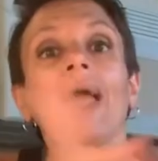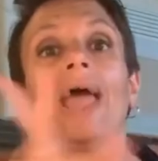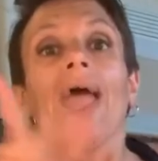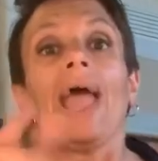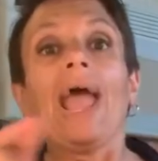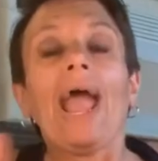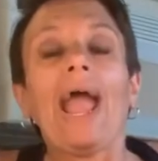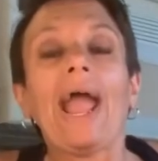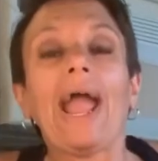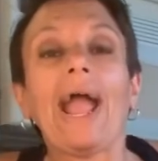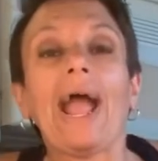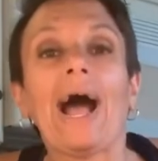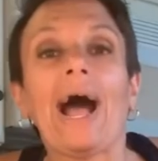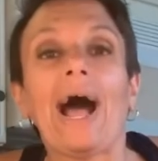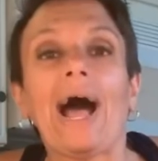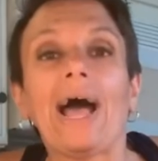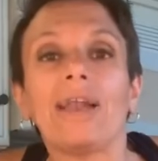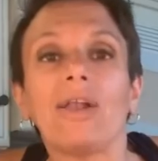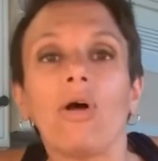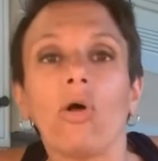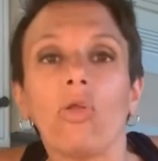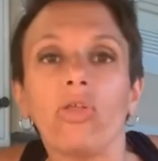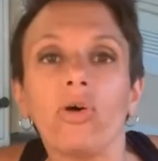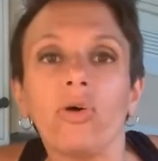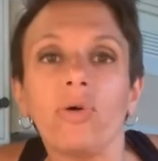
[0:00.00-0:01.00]

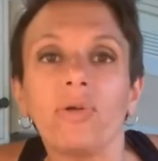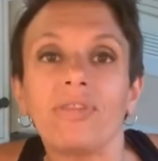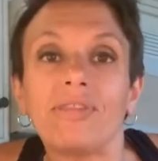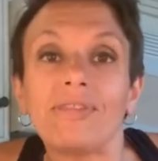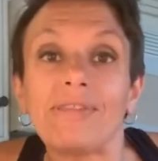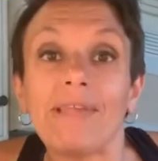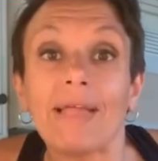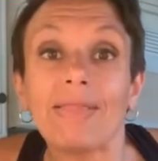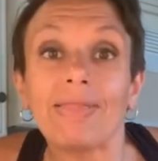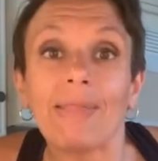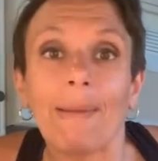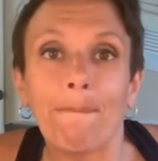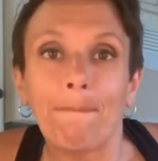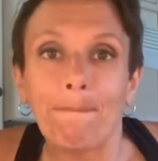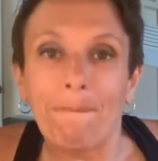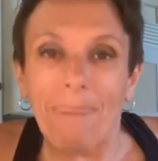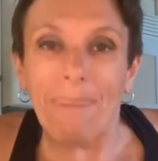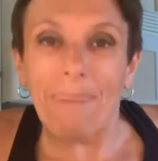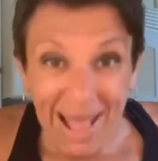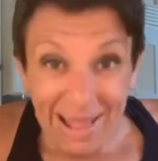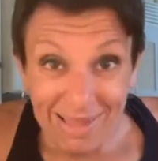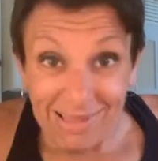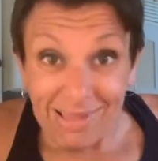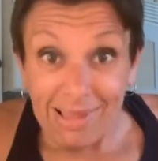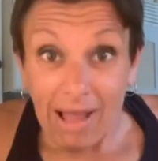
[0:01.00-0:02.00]
And although it's not the
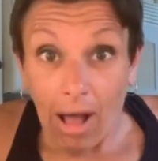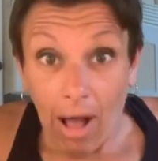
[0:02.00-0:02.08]
best